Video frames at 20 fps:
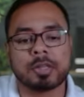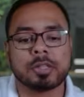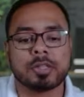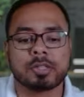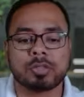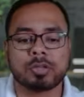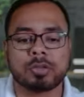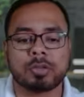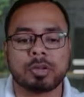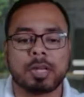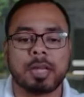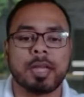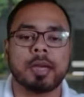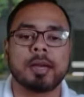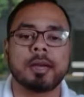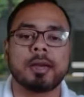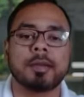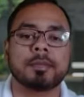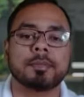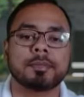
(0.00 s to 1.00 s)
So
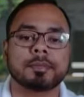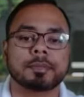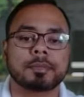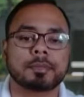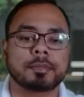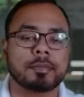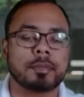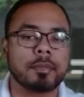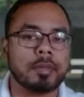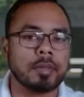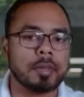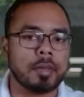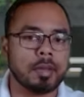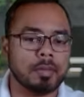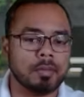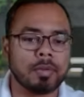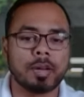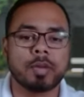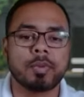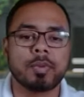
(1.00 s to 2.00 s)
here
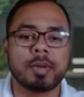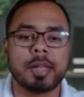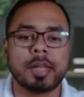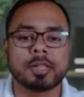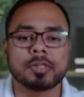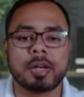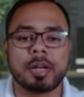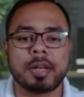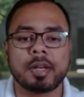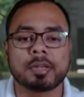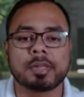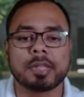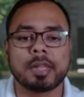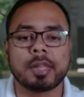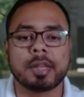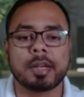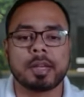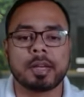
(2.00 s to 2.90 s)
for unique solution,